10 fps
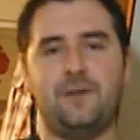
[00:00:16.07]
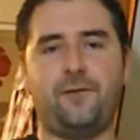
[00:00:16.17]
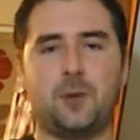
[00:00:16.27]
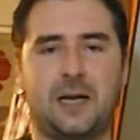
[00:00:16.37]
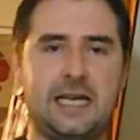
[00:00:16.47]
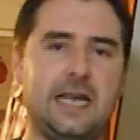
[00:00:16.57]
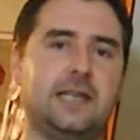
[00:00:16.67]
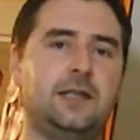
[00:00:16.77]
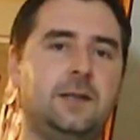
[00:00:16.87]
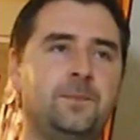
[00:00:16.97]
from a
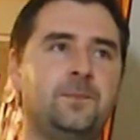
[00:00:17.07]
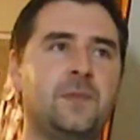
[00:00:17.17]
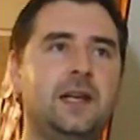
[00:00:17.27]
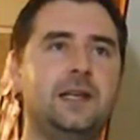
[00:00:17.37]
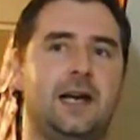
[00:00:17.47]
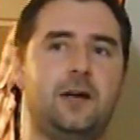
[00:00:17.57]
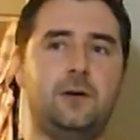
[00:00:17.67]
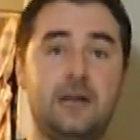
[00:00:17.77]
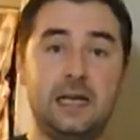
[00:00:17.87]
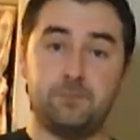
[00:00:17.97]
kit.
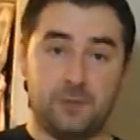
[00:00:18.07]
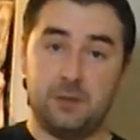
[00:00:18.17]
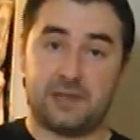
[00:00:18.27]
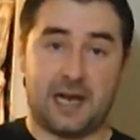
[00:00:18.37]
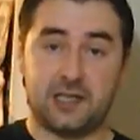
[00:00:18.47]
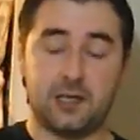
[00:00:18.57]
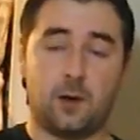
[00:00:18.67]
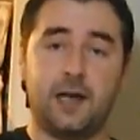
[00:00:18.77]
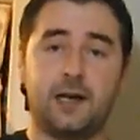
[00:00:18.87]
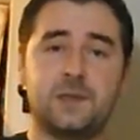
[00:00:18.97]
Now, it was actually
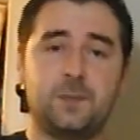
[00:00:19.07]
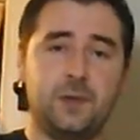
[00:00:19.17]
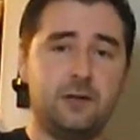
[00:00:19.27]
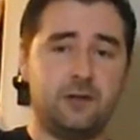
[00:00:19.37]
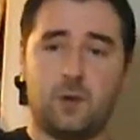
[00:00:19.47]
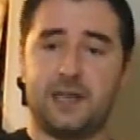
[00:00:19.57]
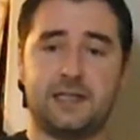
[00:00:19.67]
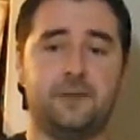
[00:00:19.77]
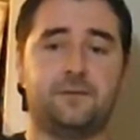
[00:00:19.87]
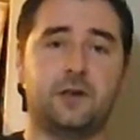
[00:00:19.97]
quite a nice beer. It went
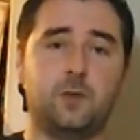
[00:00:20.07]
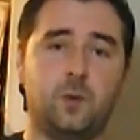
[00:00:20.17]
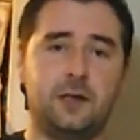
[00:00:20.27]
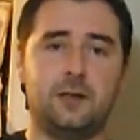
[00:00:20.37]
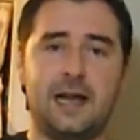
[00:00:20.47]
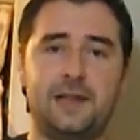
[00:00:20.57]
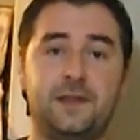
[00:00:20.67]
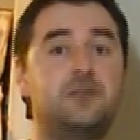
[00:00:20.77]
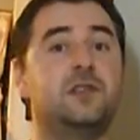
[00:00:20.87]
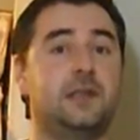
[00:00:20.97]
down very well, and
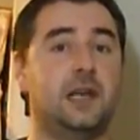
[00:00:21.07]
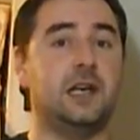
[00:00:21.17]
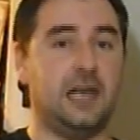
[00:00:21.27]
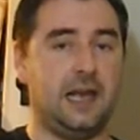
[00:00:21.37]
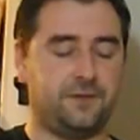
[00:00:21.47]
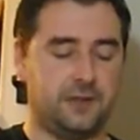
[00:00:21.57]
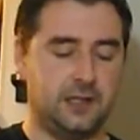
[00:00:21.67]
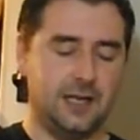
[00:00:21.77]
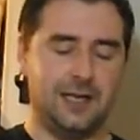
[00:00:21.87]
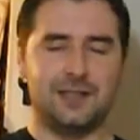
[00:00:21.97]
there is none left.
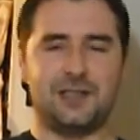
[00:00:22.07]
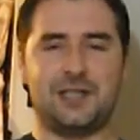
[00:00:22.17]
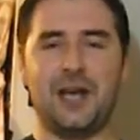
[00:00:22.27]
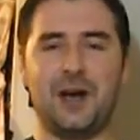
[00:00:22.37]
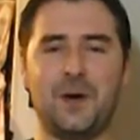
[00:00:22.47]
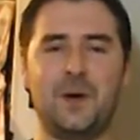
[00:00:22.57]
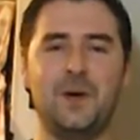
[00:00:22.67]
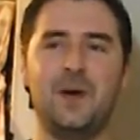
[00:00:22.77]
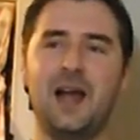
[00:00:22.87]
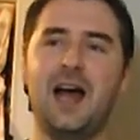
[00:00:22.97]

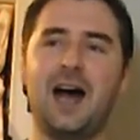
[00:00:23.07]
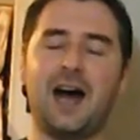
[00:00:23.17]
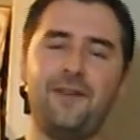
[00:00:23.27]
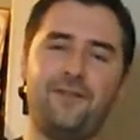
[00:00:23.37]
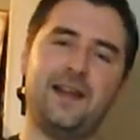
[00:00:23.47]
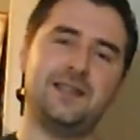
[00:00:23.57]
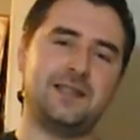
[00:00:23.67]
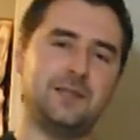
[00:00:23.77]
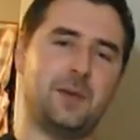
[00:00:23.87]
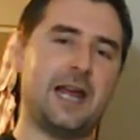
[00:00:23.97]
So I
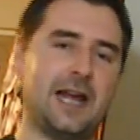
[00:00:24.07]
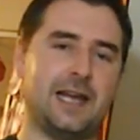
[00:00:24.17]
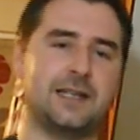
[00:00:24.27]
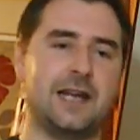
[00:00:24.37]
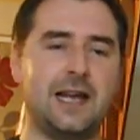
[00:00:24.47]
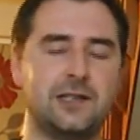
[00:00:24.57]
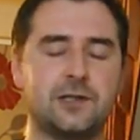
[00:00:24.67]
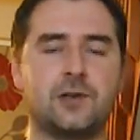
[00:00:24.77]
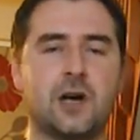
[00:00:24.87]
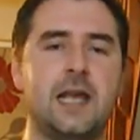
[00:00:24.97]
fancied my hand at
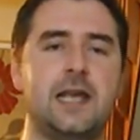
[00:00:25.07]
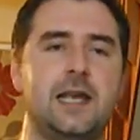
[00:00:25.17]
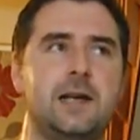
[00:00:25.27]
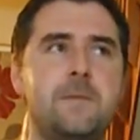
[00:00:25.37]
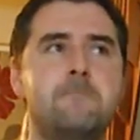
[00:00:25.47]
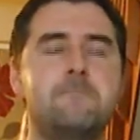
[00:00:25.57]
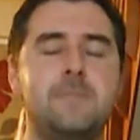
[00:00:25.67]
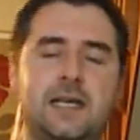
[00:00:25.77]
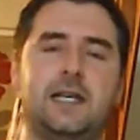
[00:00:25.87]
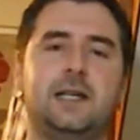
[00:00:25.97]
trying
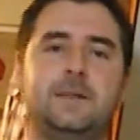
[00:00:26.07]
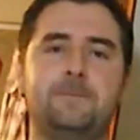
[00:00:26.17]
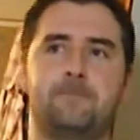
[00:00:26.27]
making